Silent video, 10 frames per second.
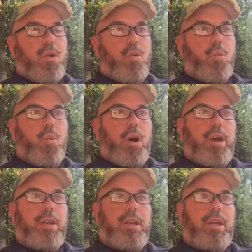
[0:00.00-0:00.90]

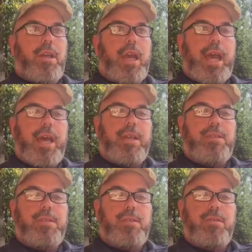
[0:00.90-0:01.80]
One
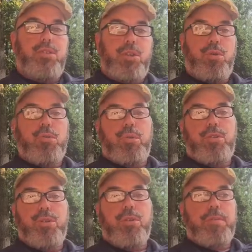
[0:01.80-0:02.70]
has two
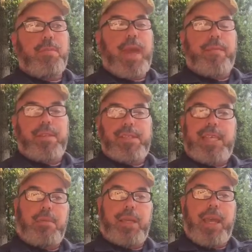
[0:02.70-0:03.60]
of them have the
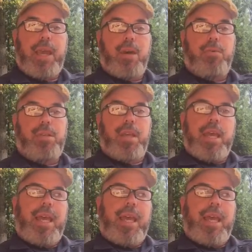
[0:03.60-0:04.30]
same account,